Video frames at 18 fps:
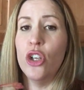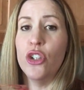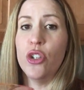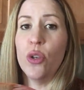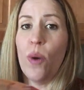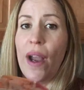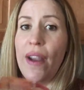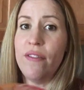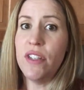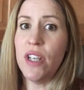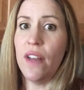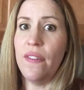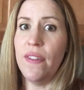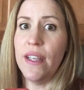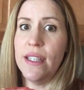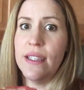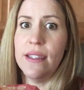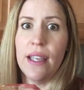So I've
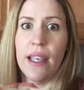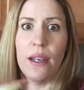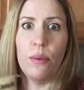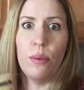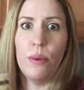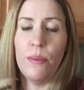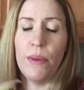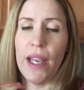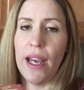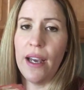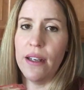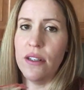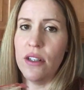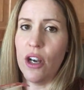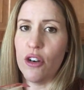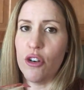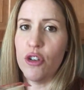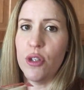done this like when we had
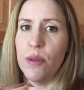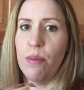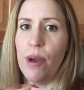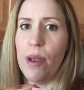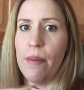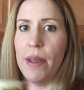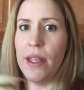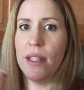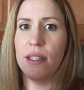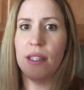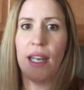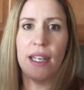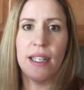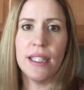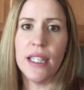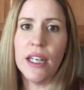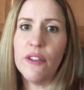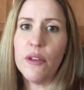doctor's appointments and
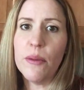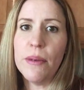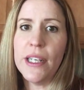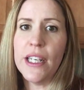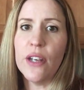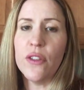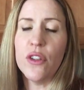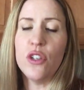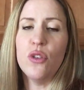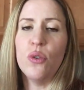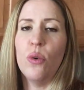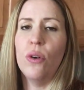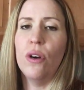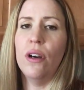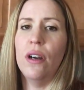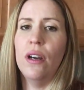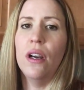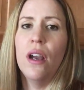had to get everybody out the
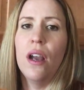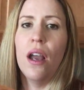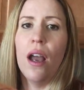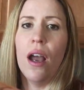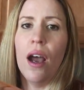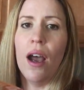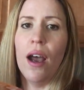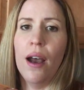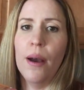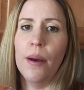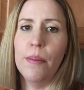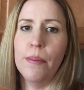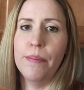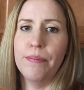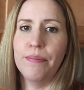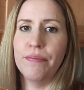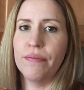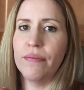door,
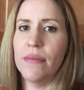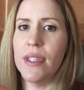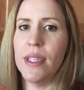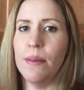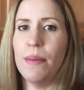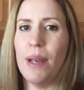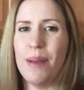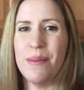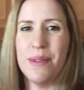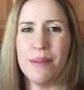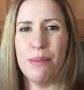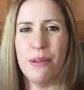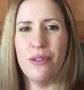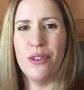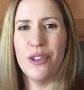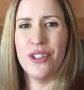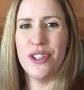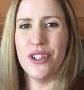sometimes
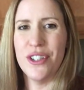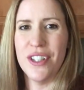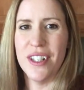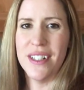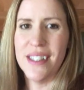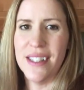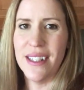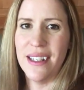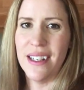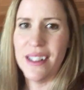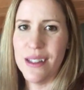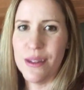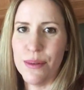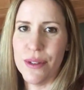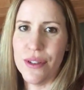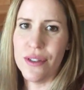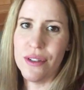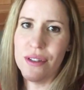before church on
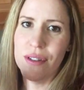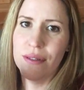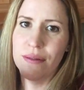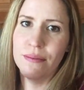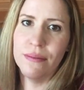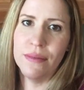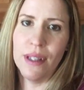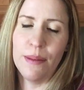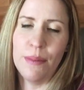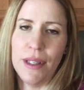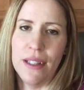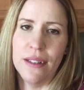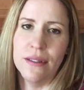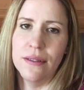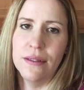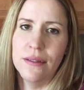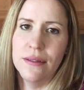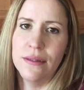Sundays, which, I
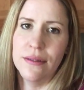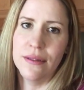mean,